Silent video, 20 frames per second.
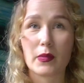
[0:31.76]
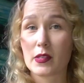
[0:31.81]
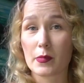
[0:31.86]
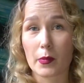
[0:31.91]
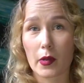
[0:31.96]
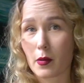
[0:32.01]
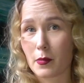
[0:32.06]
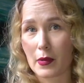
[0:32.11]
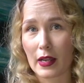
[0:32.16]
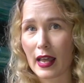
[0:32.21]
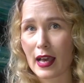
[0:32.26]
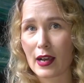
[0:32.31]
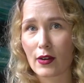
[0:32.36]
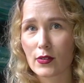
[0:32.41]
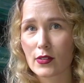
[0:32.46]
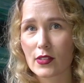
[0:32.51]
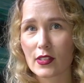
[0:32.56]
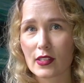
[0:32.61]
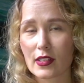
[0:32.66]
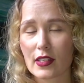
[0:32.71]
become
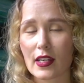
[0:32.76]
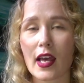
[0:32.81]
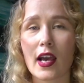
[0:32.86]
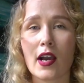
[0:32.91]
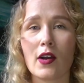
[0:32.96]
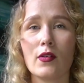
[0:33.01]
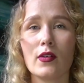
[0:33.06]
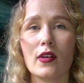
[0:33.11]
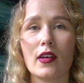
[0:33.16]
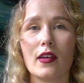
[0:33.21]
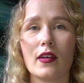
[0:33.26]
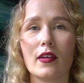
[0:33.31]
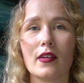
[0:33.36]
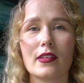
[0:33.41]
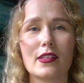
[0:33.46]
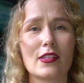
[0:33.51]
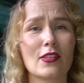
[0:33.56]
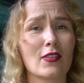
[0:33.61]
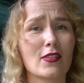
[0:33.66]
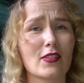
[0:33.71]
allowed now,
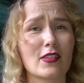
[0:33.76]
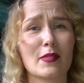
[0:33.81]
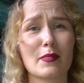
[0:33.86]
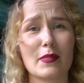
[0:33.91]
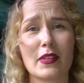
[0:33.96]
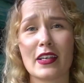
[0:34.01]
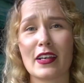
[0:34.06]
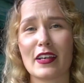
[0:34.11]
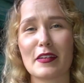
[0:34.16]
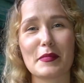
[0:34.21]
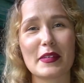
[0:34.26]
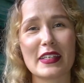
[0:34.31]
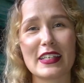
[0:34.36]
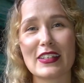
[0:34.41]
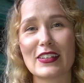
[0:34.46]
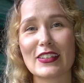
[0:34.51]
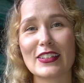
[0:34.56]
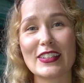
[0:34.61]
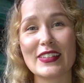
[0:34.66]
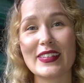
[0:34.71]
it's not something I'm
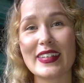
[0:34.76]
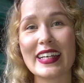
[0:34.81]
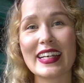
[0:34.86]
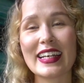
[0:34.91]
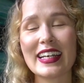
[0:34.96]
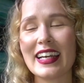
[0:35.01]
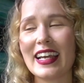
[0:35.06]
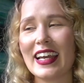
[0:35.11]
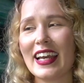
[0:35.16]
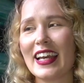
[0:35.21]
keen on doing.